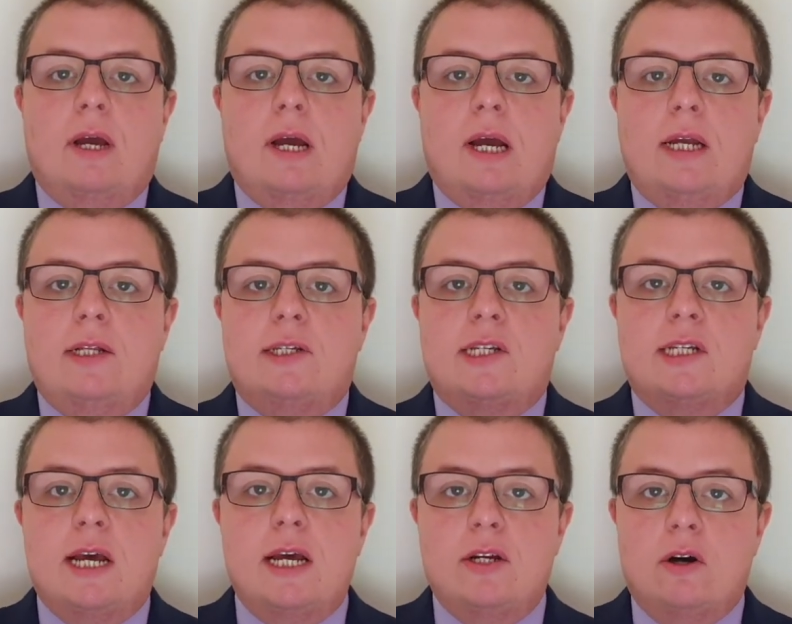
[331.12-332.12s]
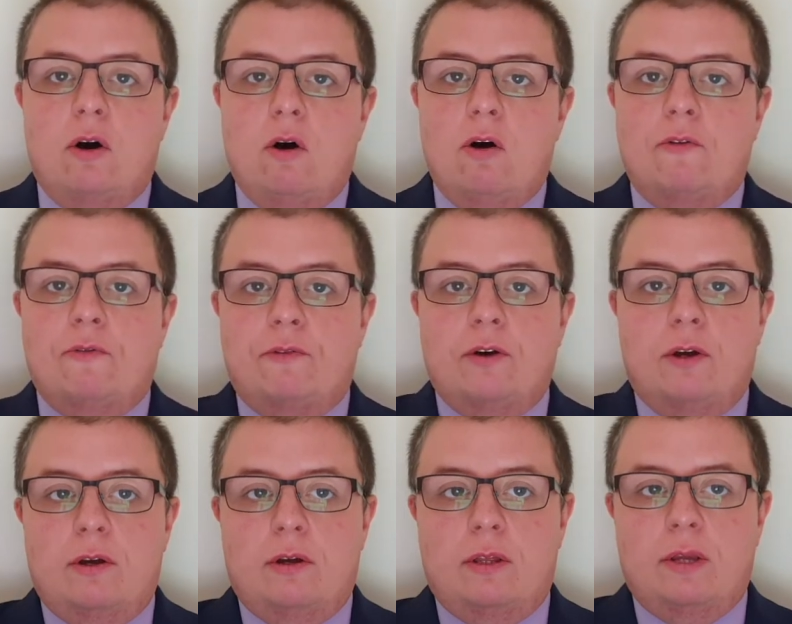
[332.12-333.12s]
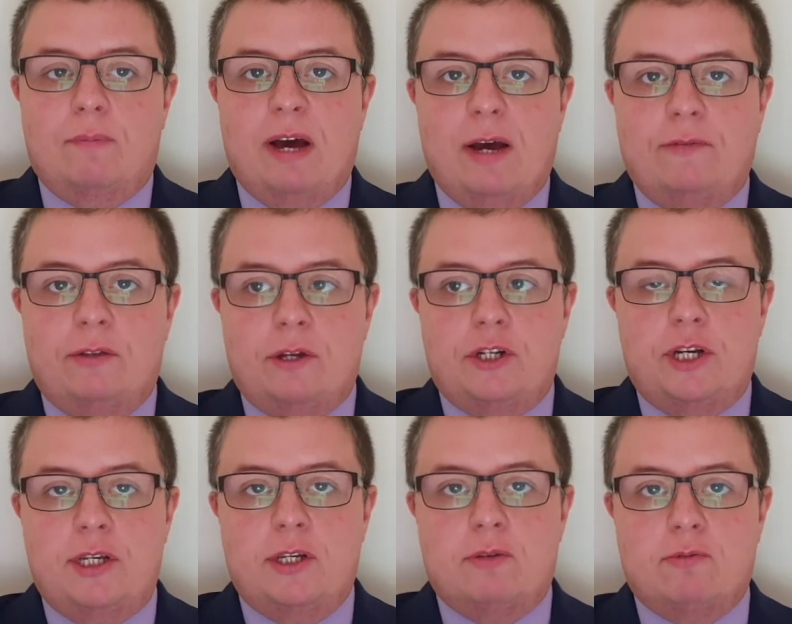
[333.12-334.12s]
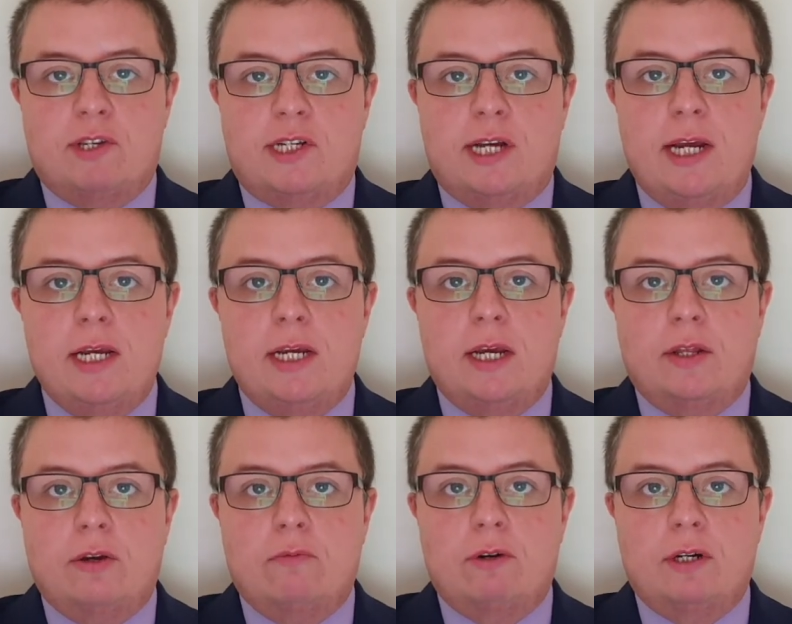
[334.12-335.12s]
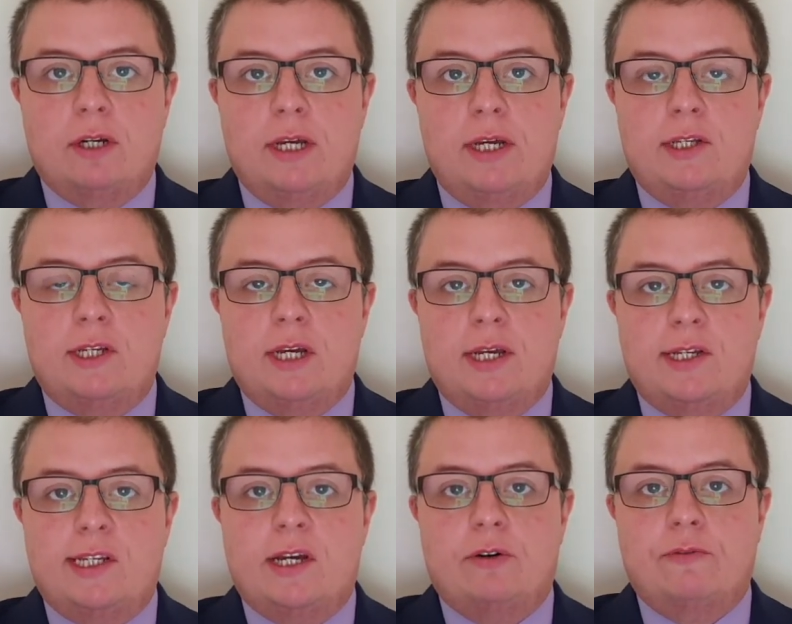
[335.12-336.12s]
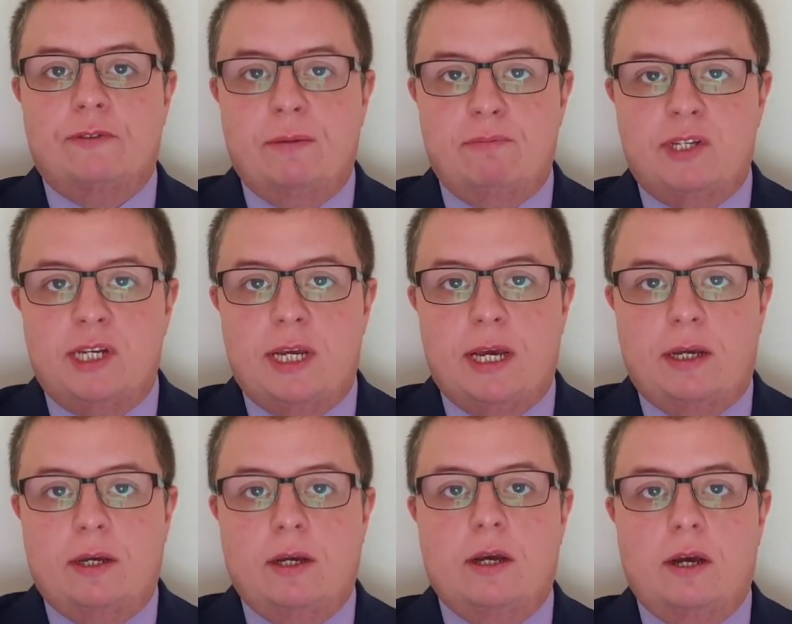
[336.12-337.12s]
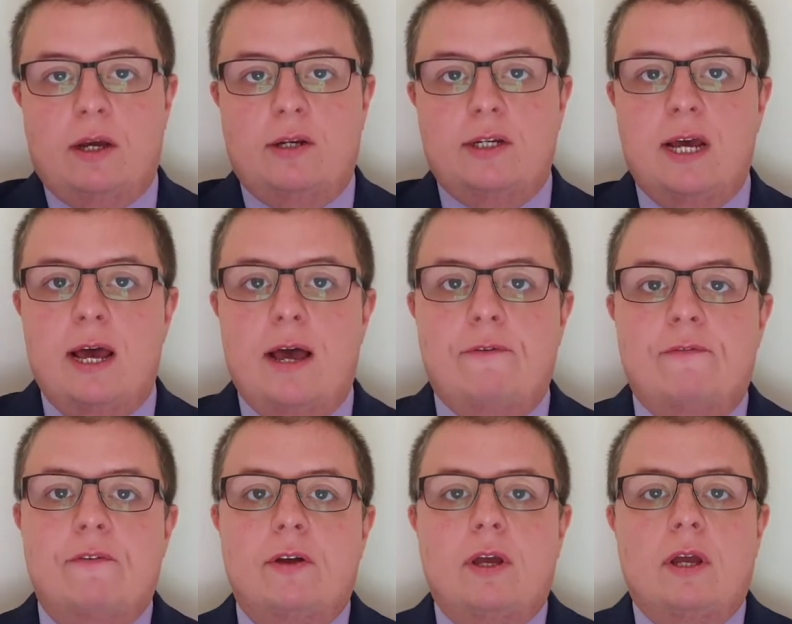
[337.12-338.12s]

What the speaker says: Instead of the path that Jesus was taking that would lead to his self-emptying and death,